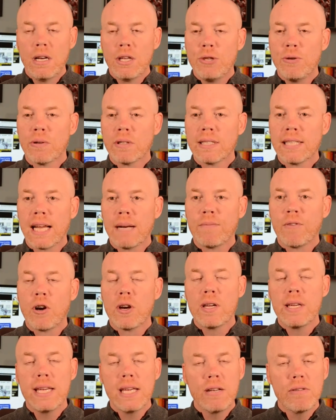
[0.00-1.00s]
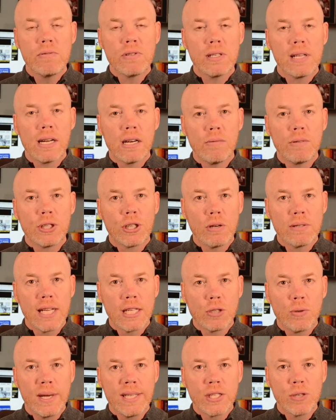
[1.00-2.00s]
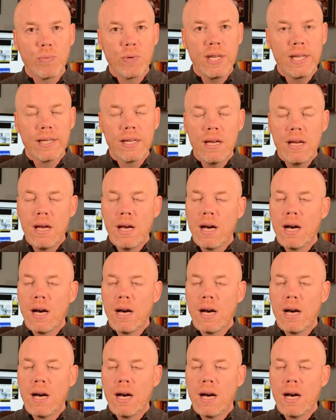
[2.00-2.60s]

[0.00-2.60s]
You can sign up for our e-newsletter, which goes out twice a week.